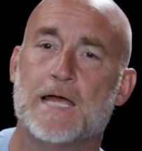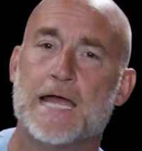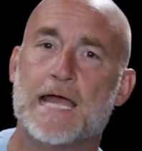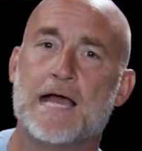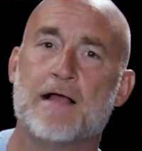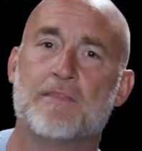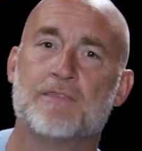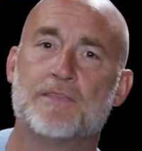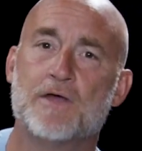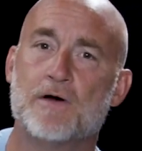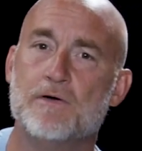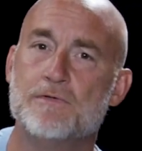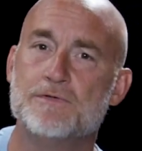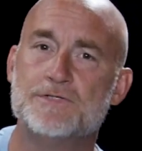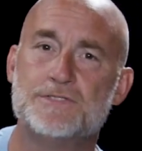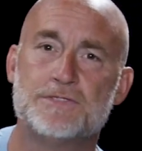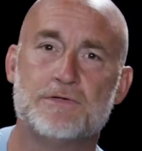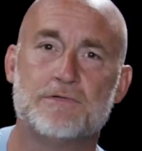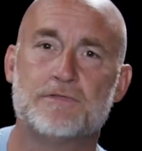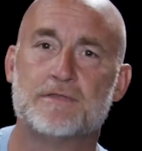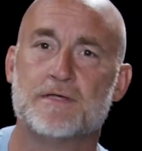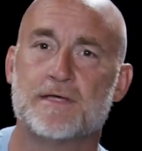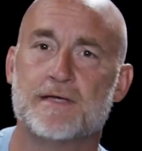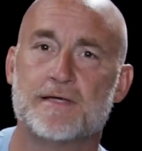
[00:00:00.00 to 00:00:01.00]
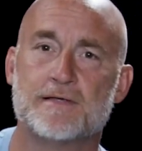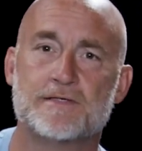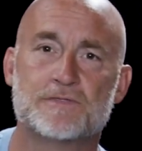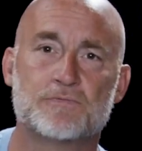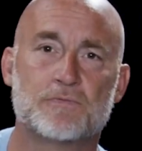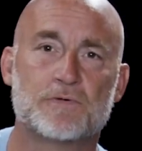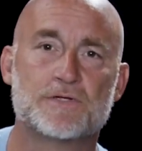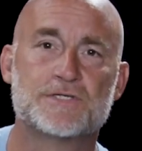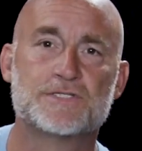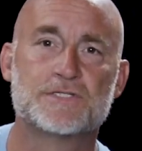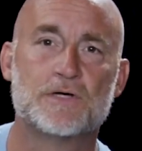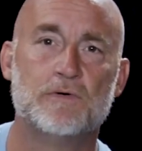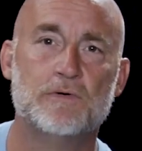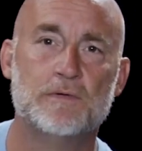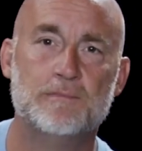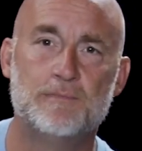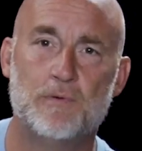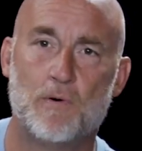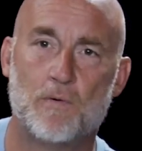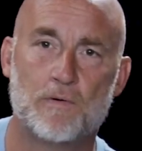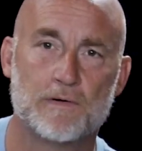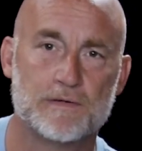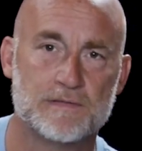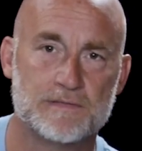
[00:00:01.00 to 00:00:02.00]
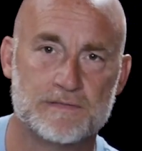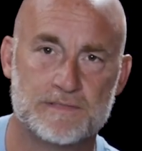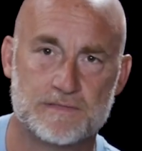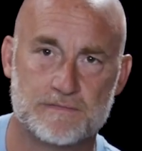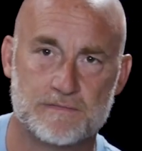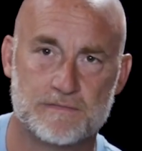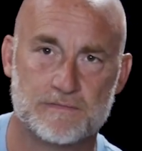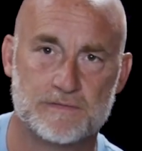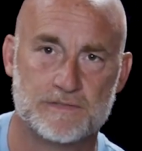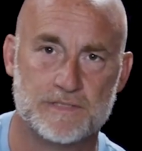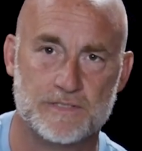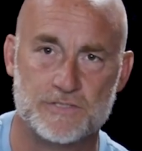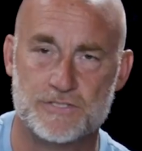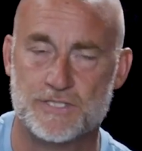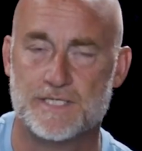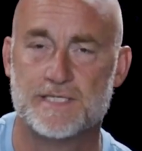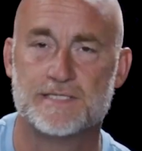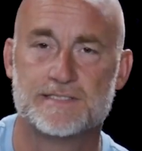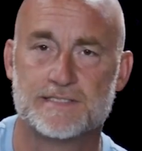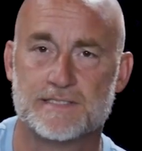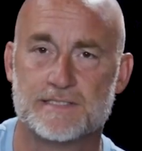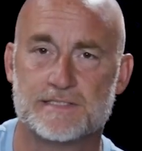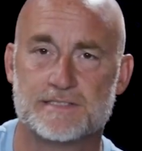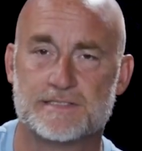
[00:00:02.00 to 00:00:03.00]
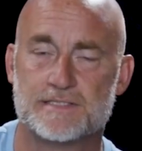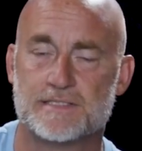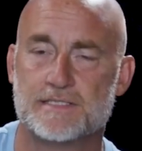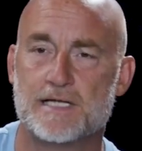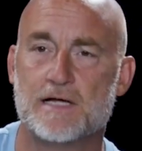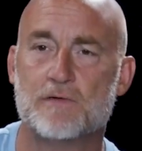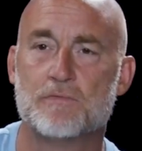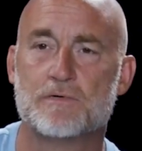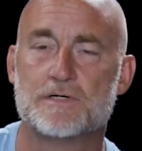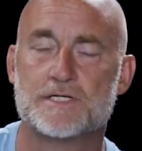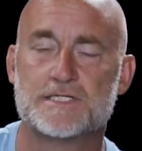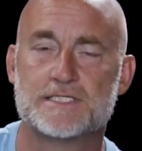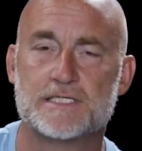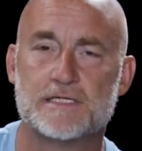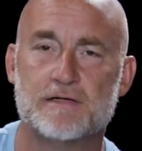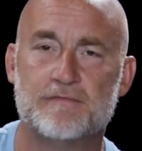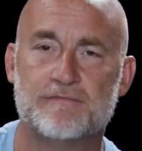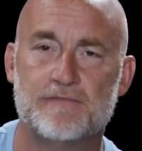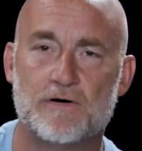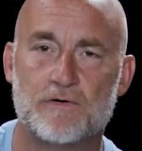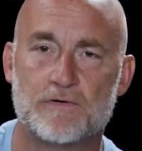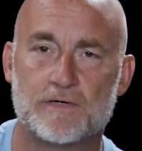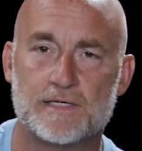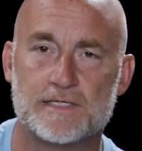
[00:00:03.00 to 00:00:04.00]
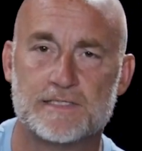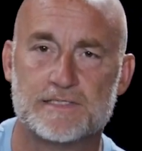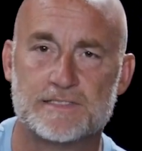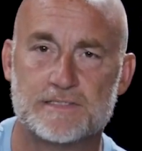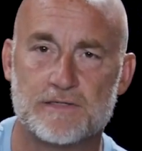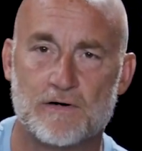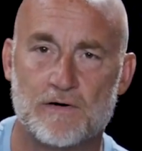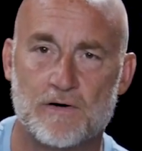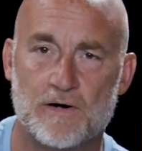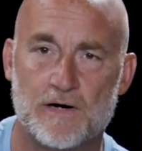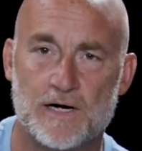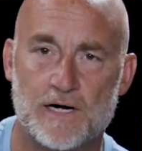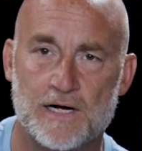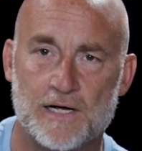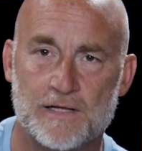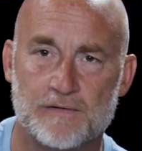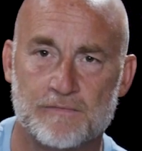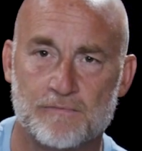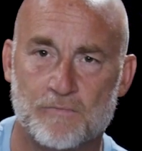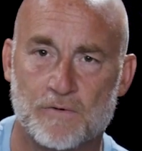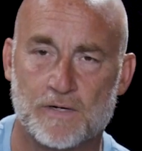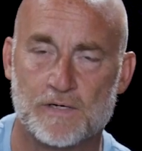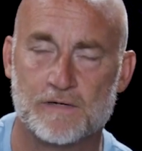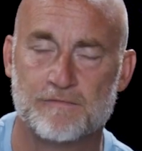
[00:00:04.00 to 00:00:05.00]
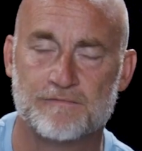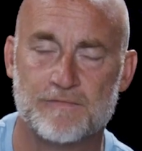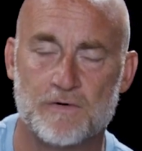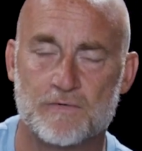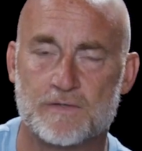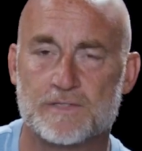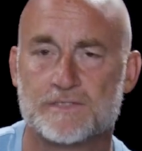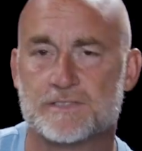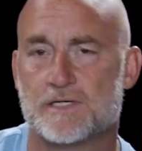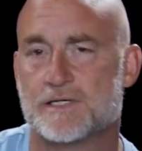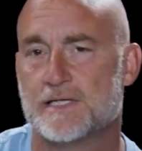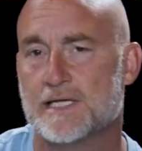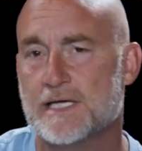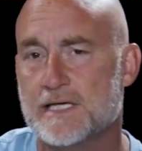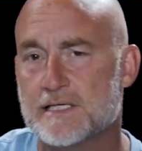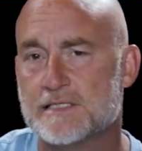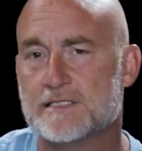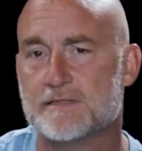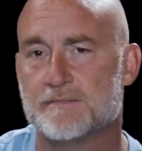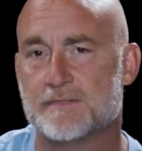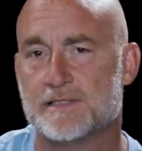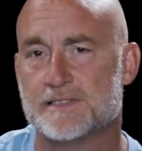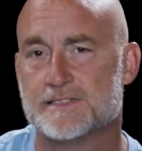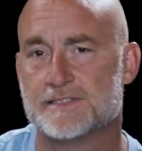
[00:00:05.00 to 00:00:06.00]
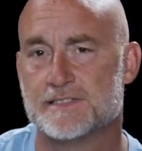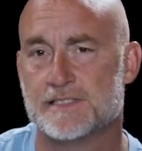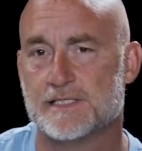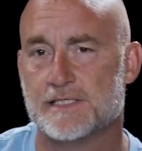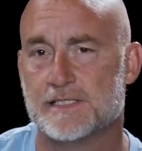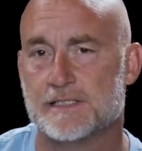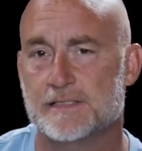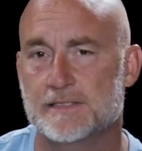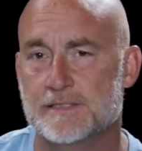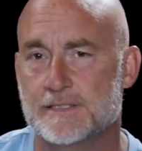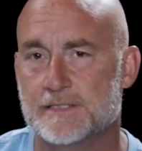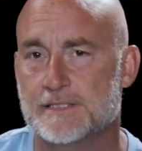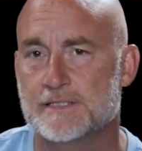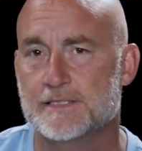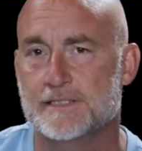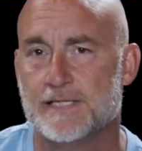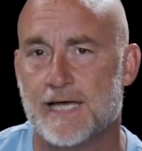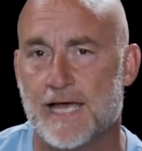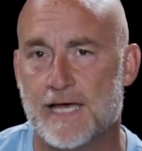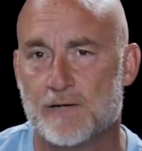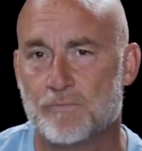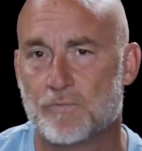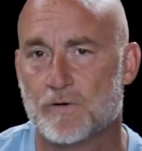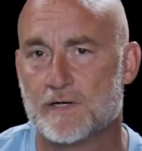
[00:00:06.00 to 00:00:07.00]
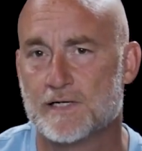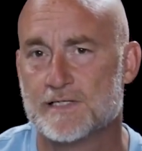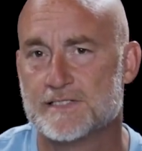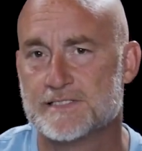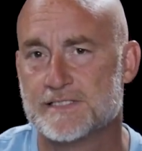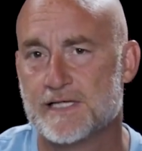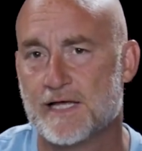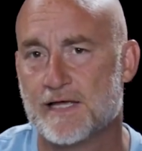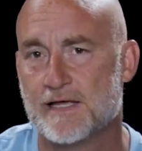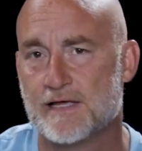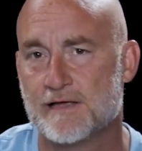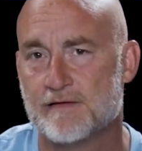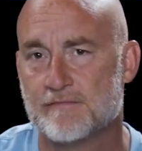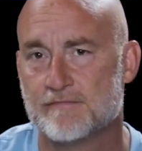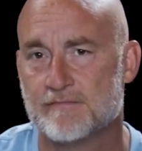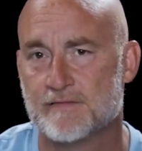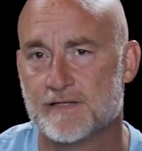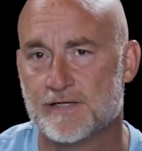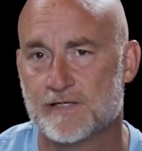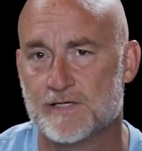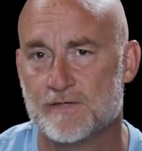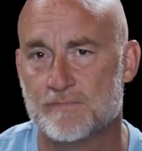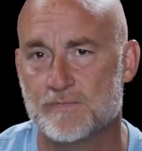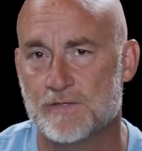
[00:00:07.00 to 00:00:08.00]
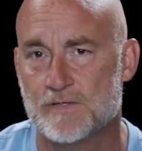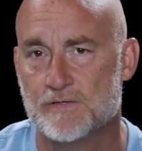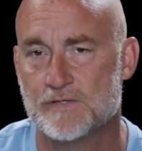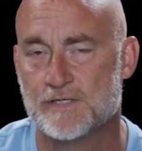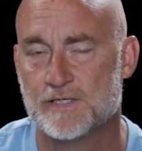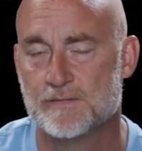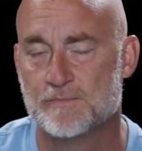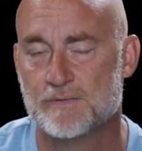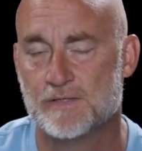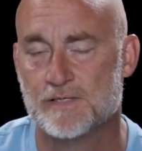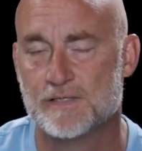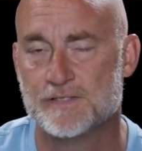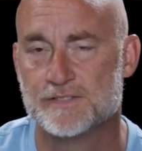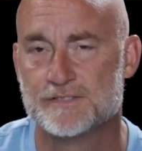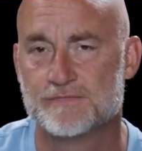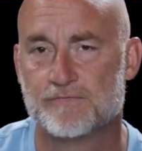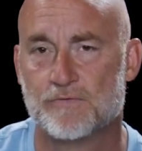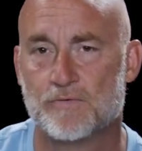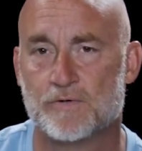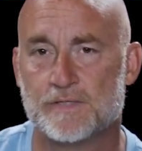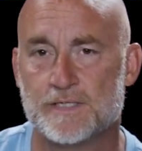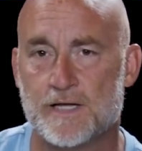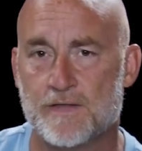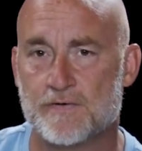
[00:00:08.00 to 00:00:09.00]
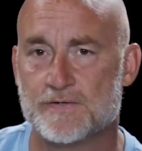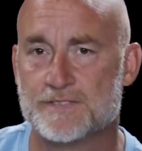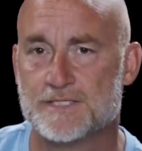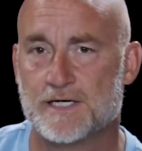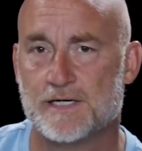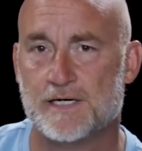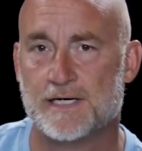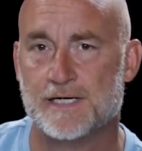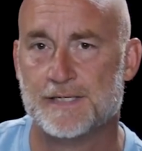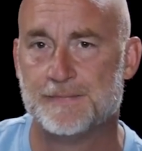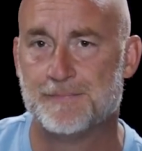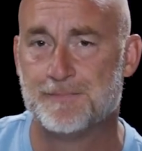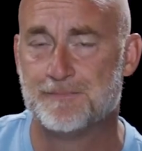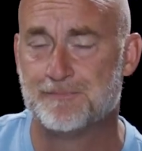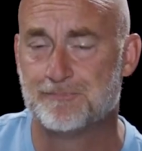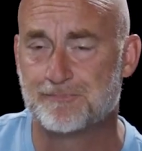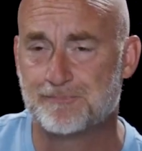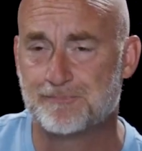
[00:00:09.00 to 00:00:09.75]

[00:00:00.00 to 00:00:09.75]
And those two things were so important to Jesus. Today we're just going to focus on we're going to focus on intimacy and we're going to save the community piece for another time.